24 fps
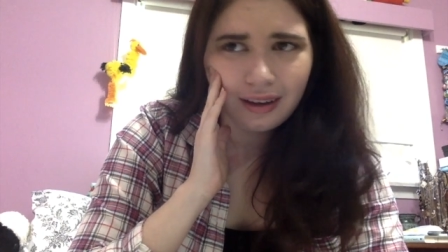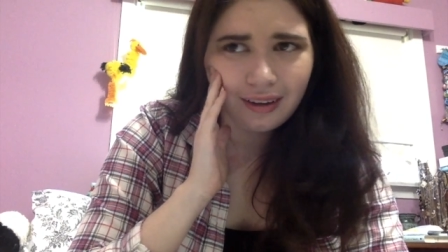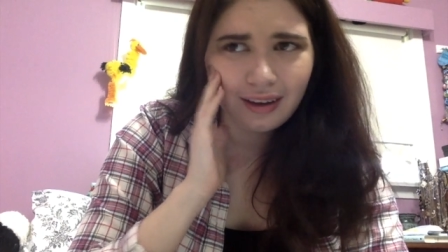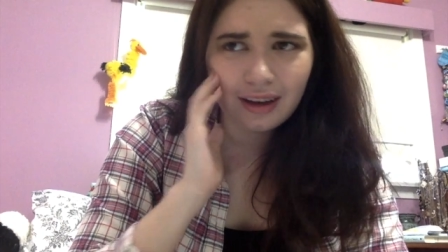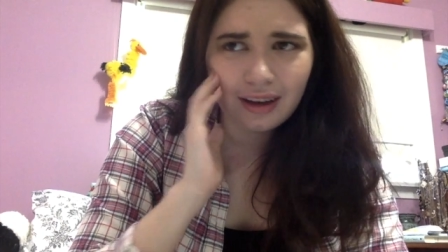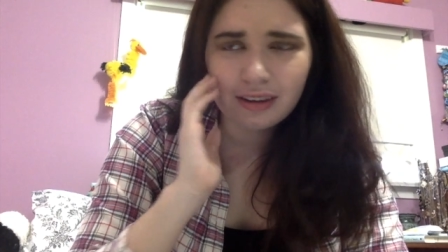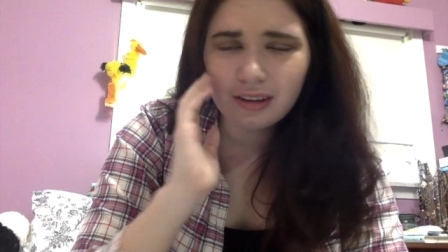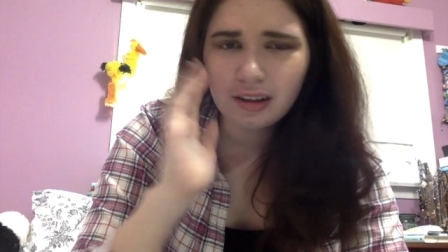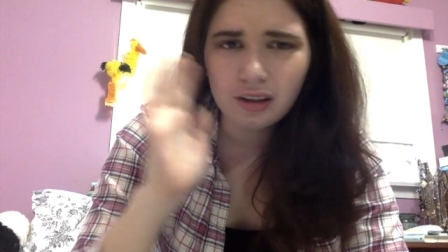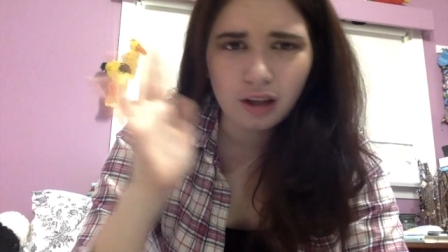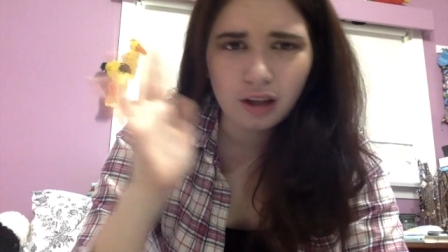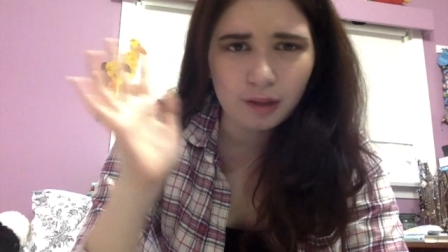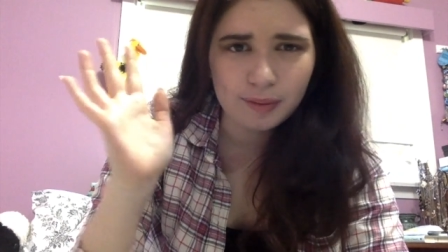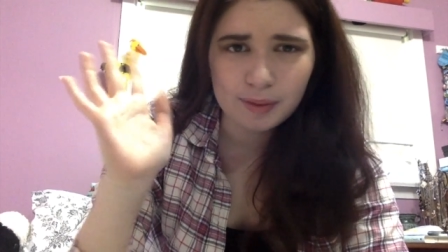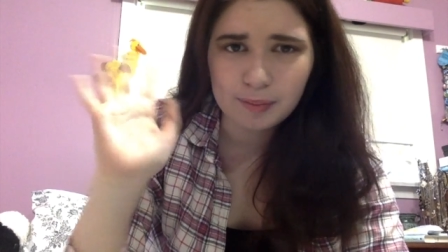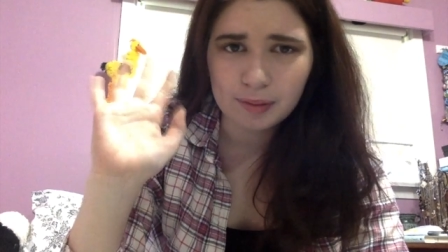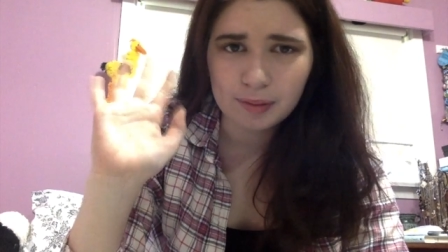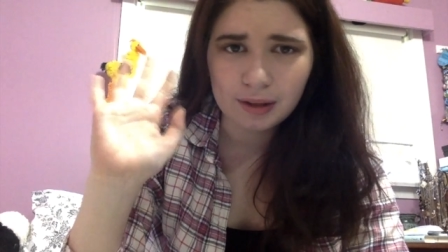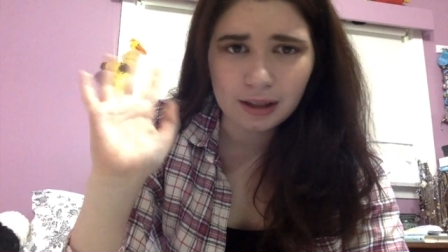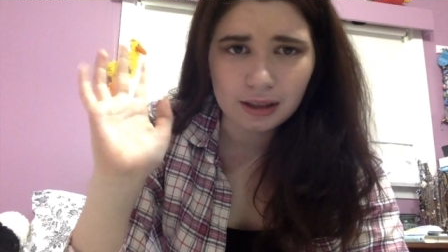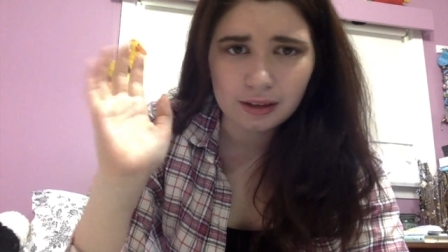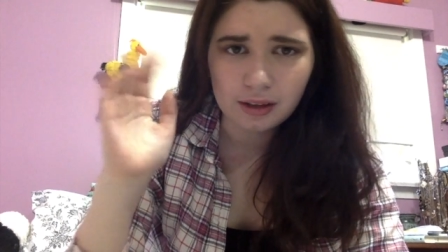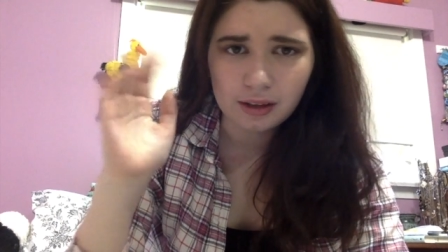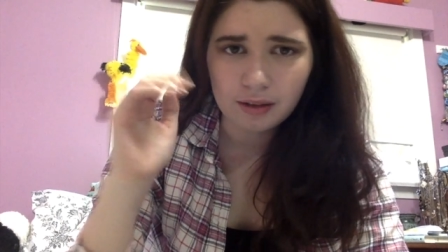I tell a lot of people
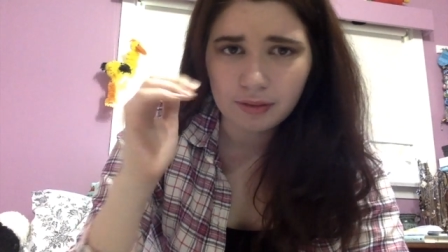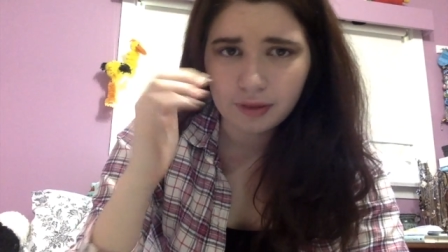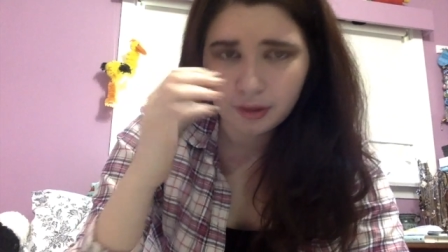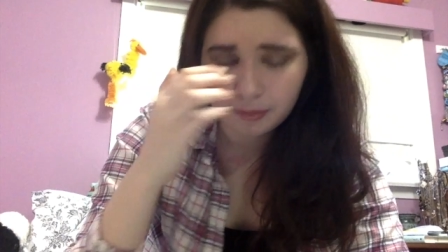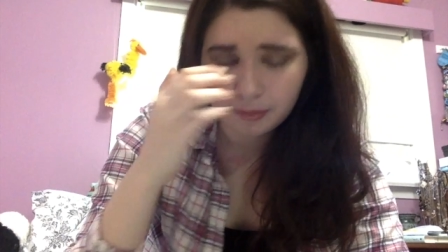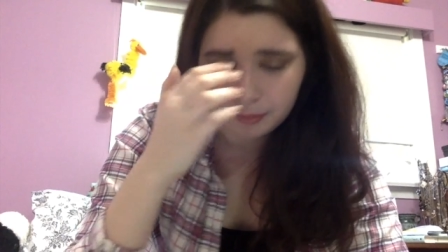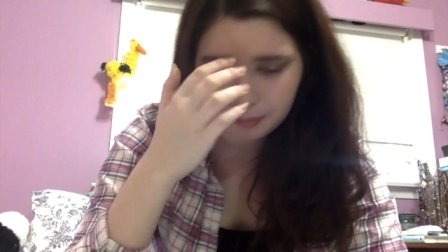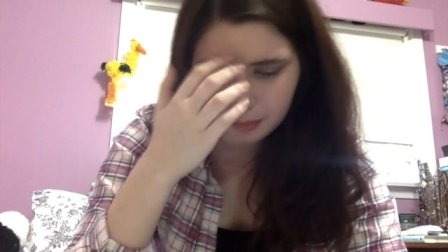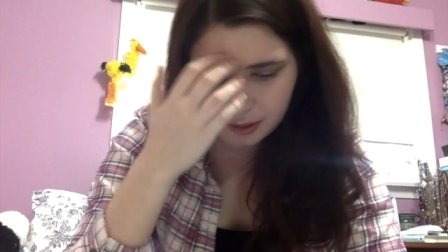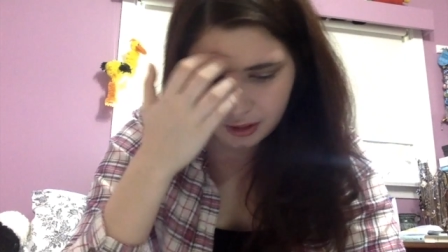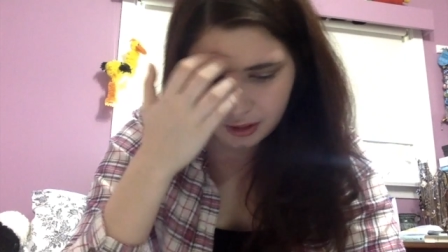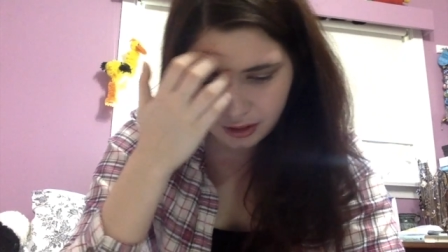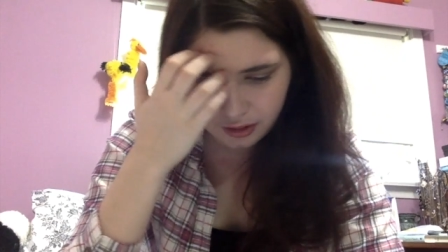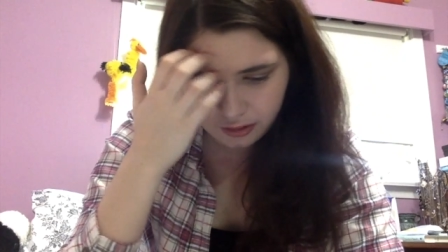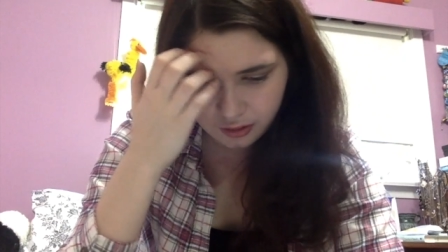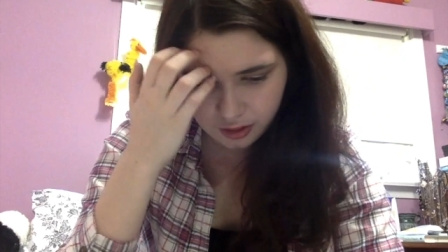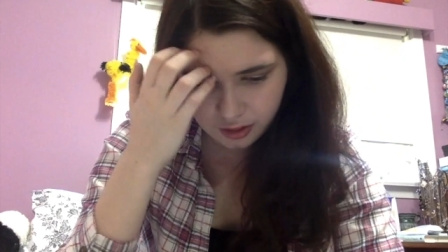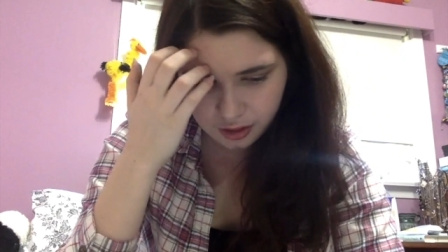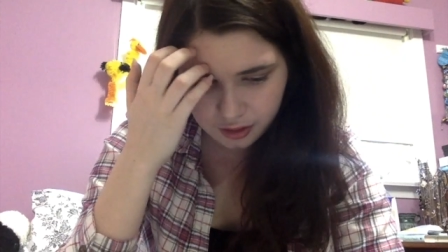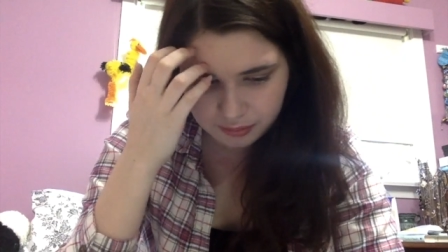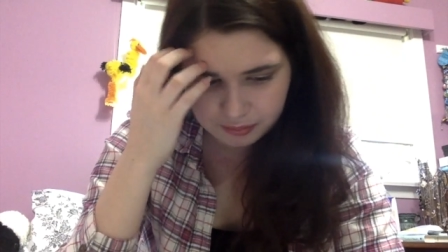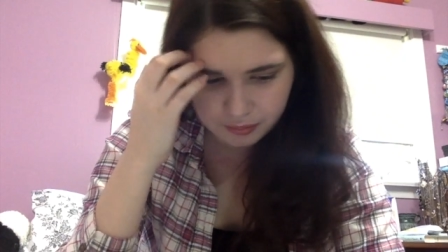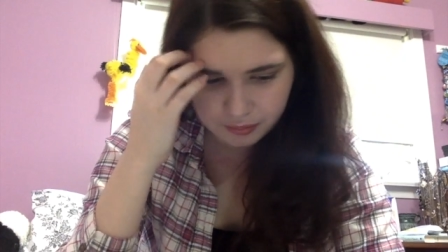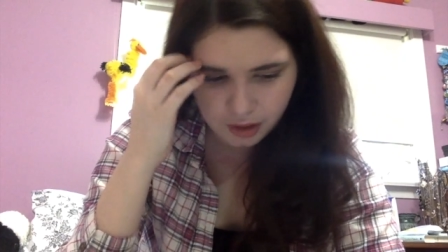I love them because
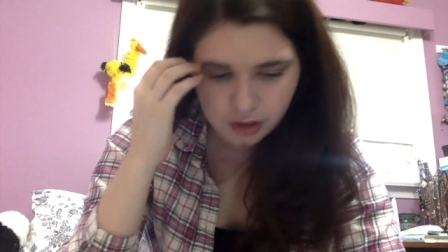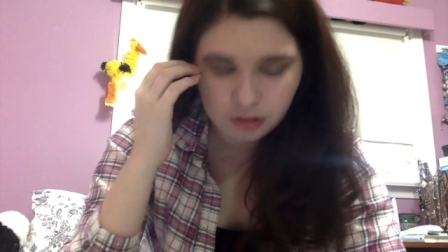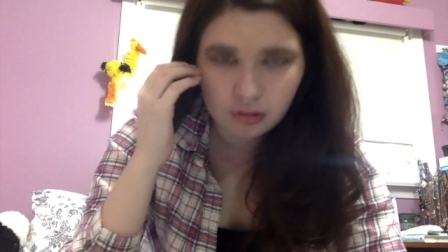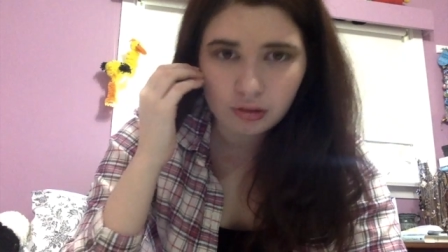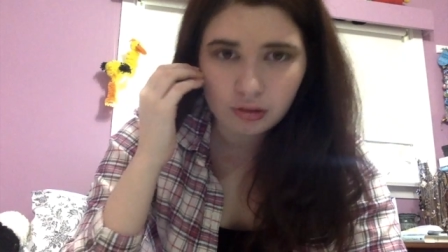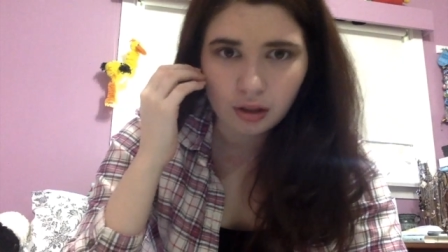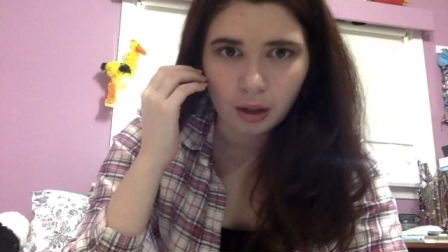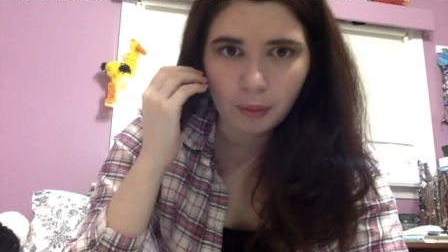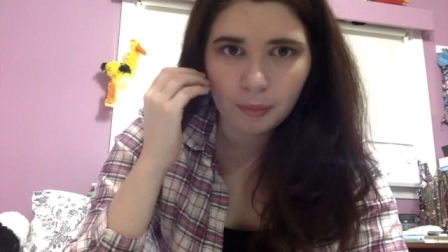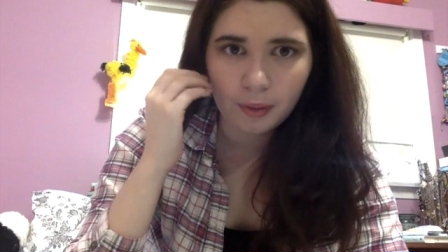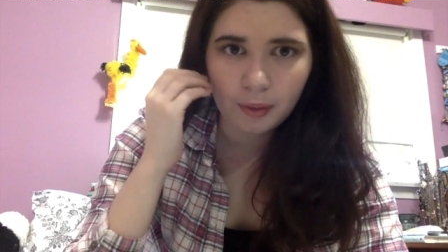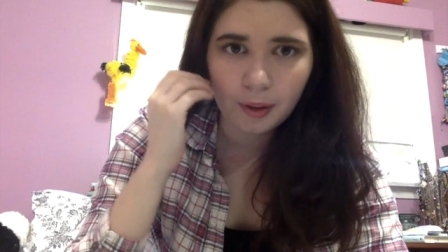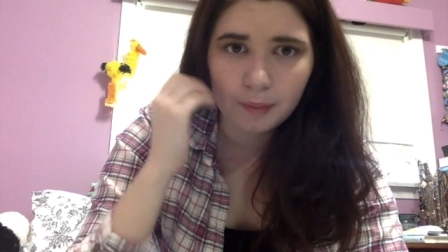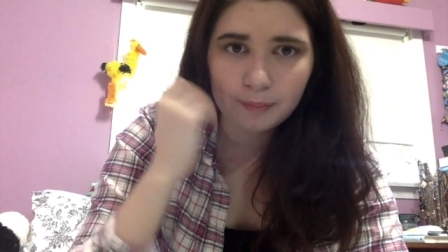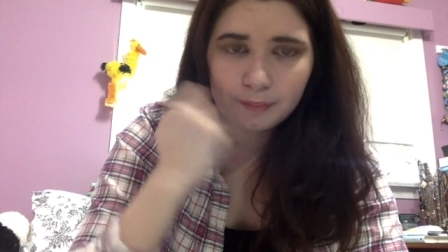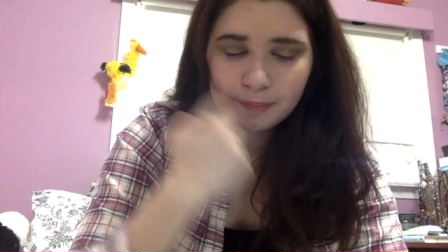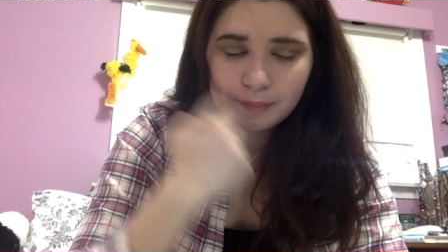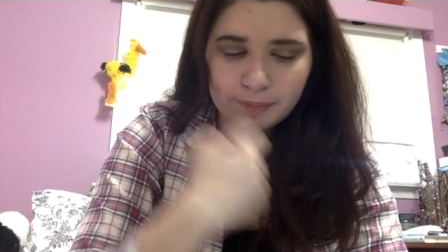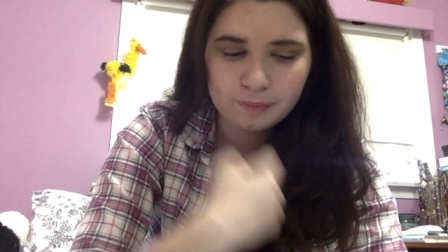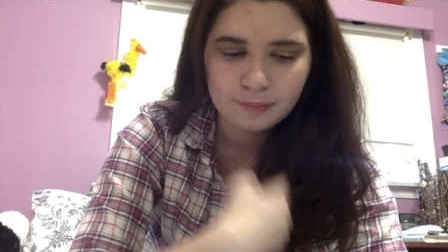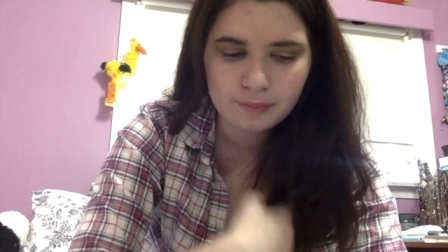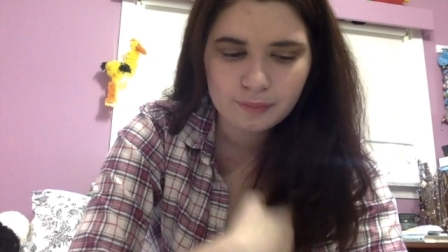I do love them.